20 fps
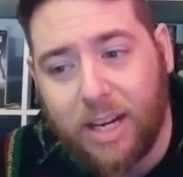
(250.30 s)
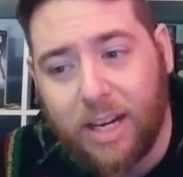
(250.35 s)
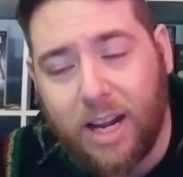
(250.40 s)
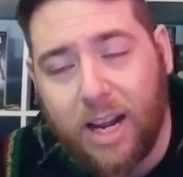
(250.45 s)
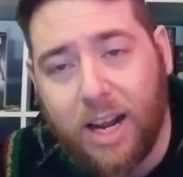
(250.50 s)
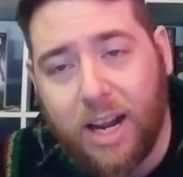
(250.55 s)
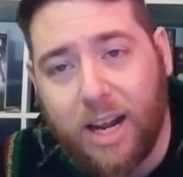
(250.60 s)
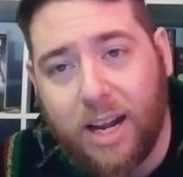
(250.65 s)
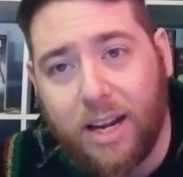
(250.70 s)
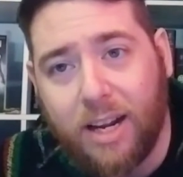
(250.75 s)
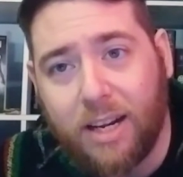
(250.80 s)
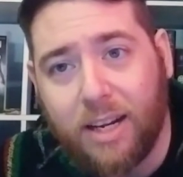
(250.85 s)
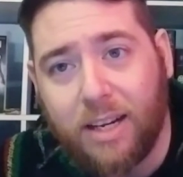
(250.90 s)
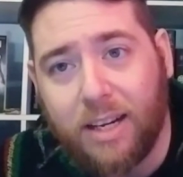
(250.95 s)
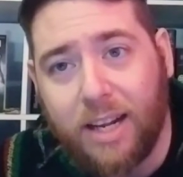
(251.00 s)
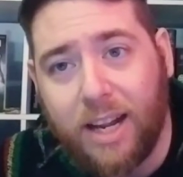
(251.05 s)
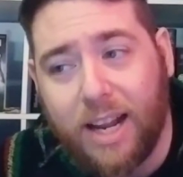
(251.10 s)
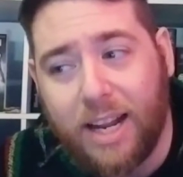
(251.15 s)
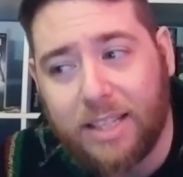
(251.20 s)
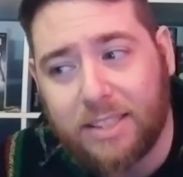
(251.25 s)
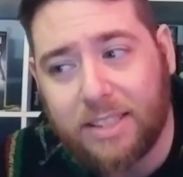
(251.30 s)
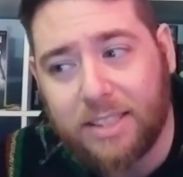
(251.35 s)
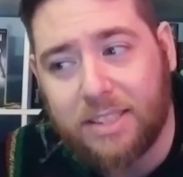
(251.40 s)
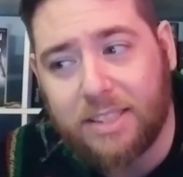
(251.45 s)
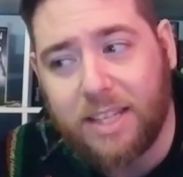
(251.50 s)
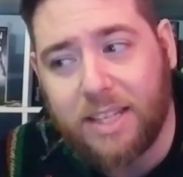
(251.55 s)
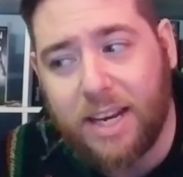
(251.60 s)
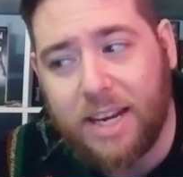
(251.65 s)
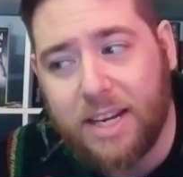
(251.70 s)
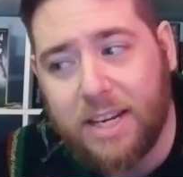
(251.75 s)
as it
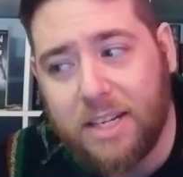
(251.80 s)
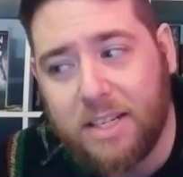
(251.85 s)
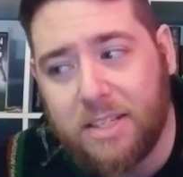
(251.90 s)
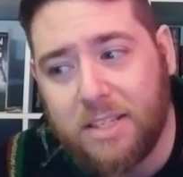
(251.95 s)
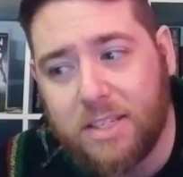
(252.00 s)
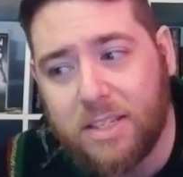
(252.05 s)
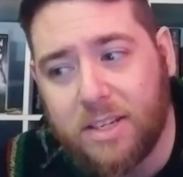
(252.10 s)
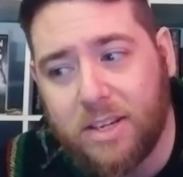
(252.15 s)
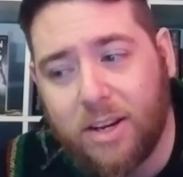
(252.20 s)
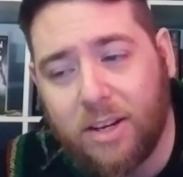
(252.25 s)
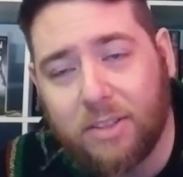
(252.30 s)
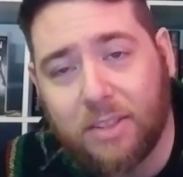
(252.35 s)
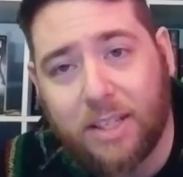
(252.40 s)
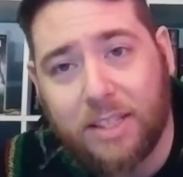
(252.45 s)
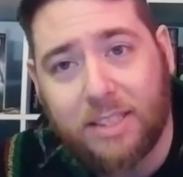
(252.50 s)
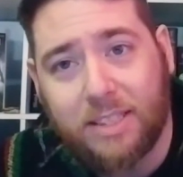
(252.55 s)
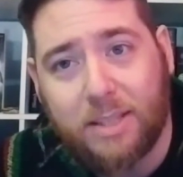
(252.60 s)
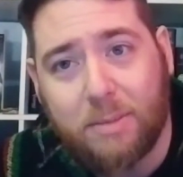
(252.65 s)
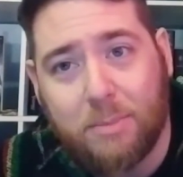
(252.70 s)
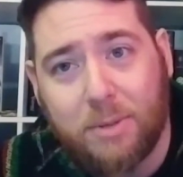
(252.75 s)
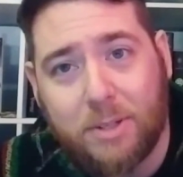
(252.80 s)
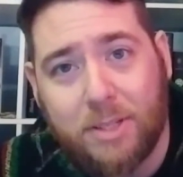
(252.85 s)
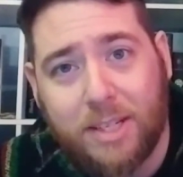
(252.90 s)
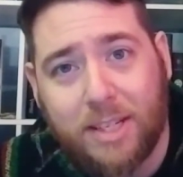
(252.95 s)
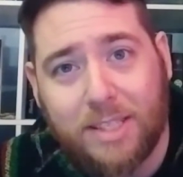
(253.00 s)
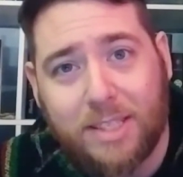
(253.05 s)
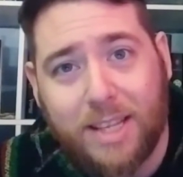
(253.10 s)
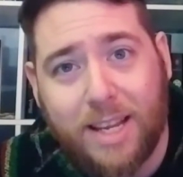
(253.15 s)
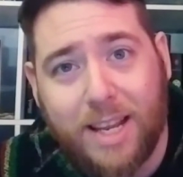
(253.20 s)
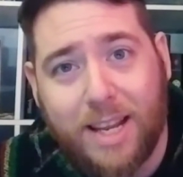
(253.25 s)
stands, unless someone
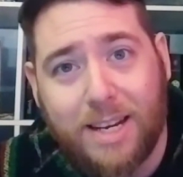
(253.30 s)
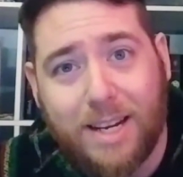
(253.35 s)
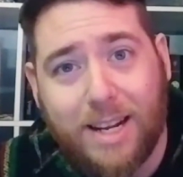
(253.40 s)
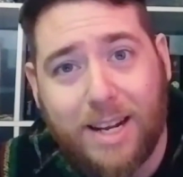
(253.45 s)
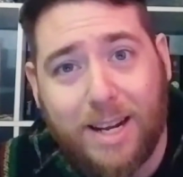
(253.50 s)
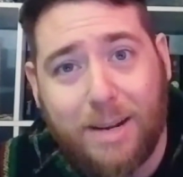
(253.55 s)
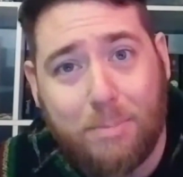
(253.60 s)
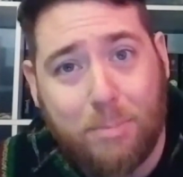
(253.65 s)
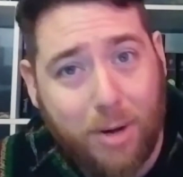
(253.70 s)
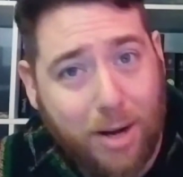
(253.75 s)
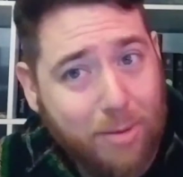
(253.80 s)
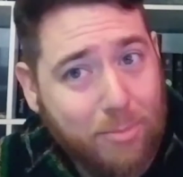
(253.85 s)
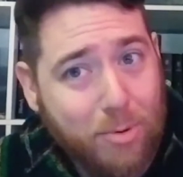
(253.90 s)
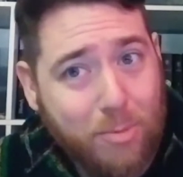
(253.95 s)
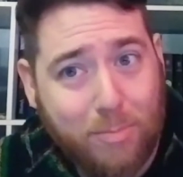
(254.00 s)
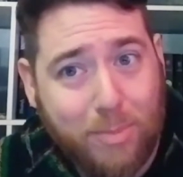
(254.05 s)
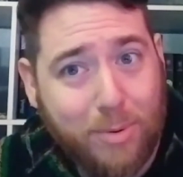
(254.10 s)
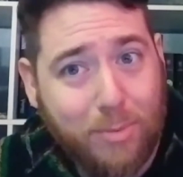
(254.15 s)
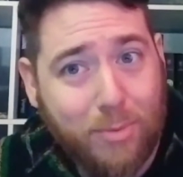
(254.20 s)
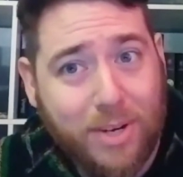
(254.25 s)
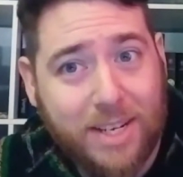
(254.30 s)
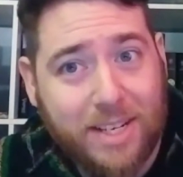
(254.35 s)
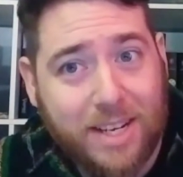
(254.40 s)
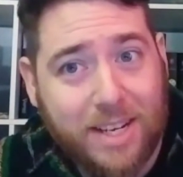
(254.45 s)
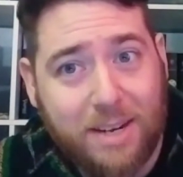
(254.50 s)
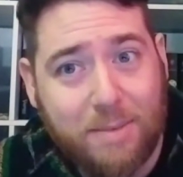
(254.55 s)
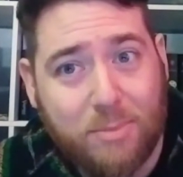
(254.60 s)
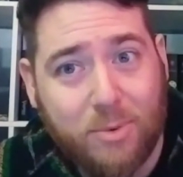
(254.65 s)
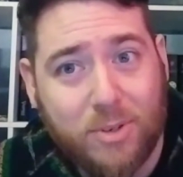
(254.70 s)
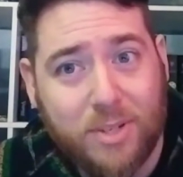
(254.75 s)
does that, I probably won't be reading
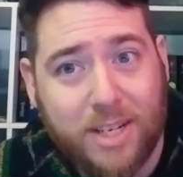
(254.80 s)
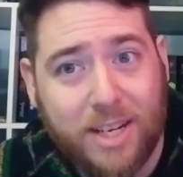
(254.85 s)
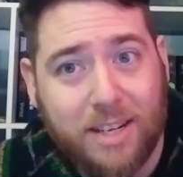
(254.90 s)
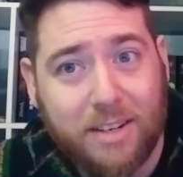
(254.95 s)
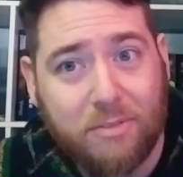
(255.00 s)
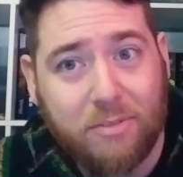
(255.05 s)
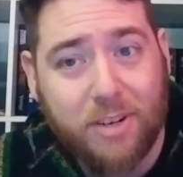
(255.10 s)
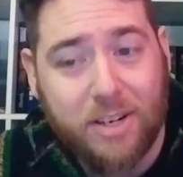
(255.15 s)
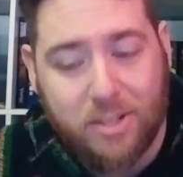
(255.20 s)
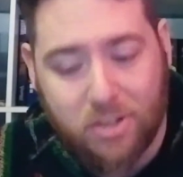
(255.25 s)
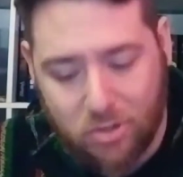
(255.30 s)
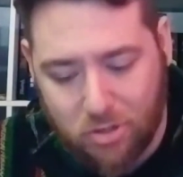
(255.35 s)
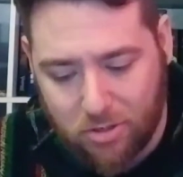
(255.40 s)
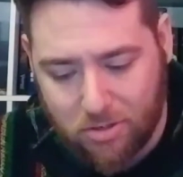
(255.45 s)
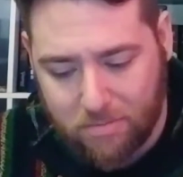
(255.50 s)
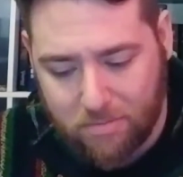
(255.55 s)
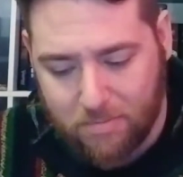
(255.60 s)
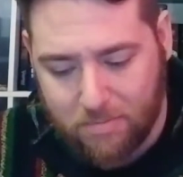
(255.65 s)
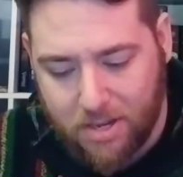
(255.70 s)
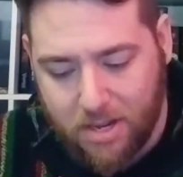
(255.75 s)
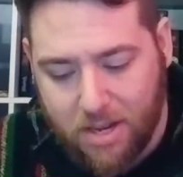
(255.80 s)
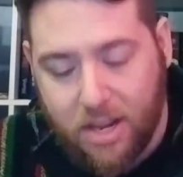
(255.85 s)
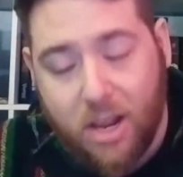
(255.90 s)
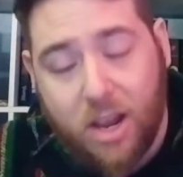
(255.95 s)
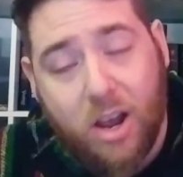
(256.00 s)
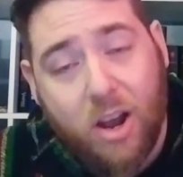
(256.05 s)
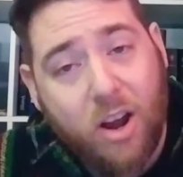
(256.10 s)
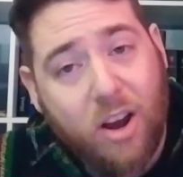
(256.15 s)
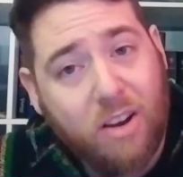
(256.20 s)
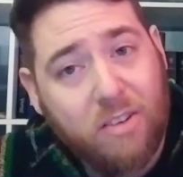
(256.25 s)
any more Tana French,
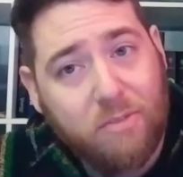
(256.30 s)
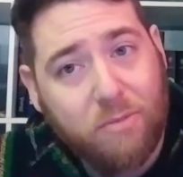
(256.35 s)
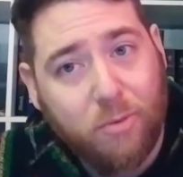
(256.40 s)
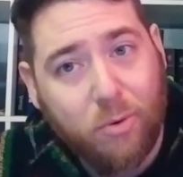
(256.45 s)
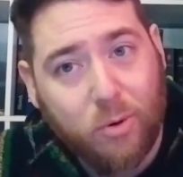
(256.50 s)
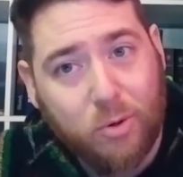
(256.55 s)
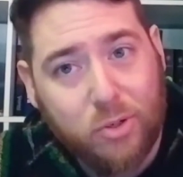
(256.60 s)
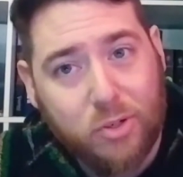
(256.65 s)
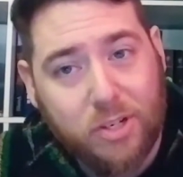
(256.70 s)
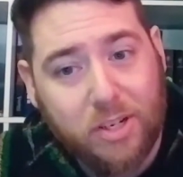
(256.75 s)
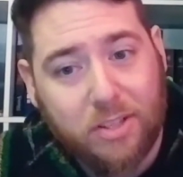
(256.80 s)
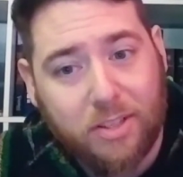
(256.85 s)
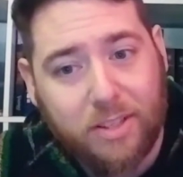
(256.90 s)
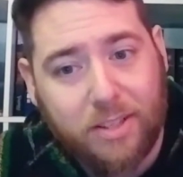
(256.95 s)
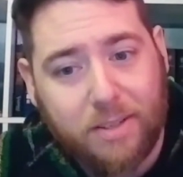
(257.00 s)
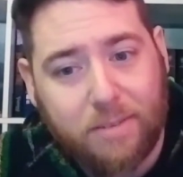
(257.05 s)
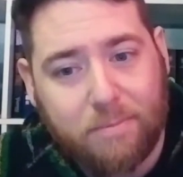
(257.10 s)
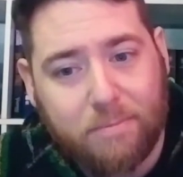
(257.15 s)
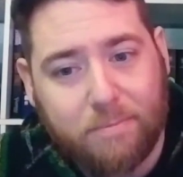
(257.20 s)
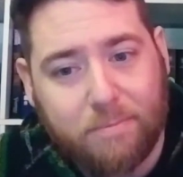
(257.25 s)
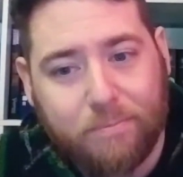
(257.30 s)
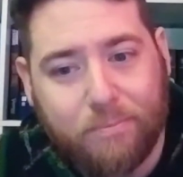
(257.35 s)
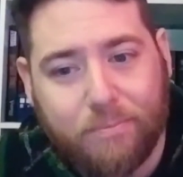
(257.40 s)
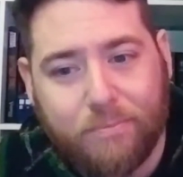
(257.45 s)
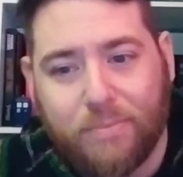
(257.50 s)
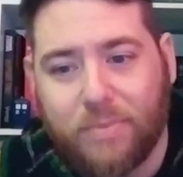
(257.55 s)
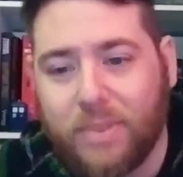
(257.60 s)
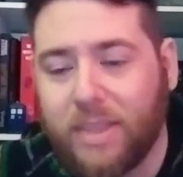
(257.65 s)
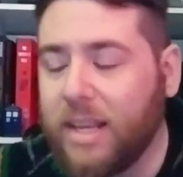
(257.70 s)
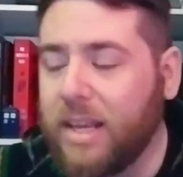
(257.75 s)
unfortunately.
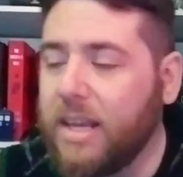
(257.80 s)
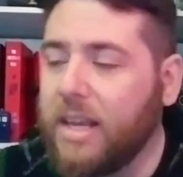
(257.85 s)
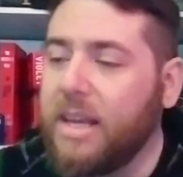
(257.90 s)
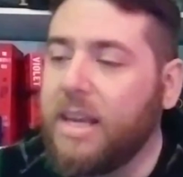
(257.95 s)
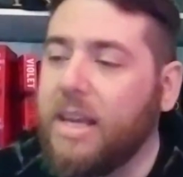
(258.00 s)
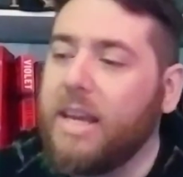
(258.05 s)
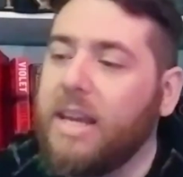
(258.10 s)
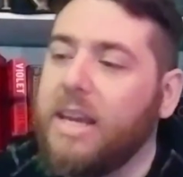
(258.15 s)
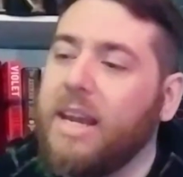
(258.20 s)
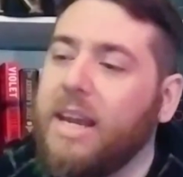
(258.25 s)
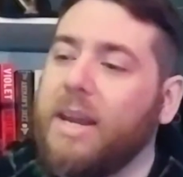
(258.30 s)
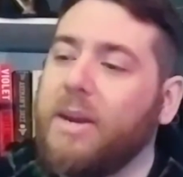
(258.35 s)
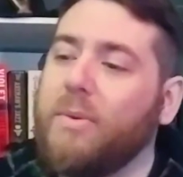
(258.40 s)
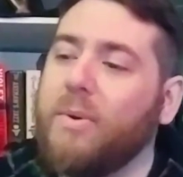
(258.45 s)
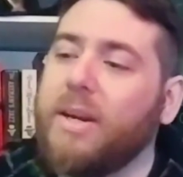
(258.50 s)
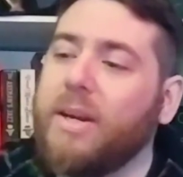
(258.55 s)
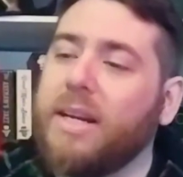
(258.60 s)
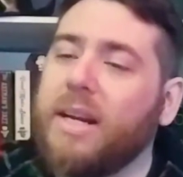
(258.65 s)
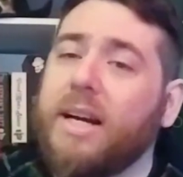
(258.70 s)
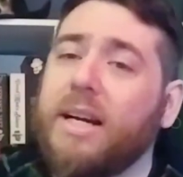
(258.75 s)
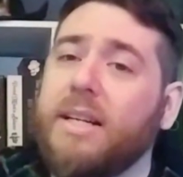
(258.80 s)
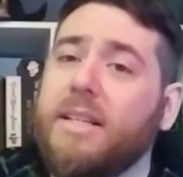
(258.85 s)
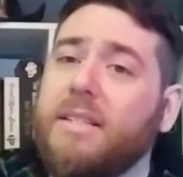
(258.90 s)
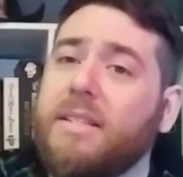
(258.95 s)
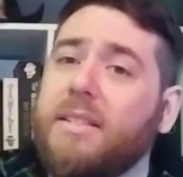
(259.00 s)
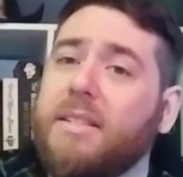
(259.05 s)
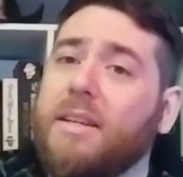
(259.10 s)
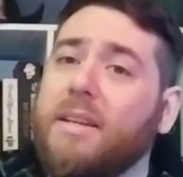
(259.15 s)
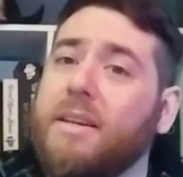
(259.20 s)
Anyway, guys,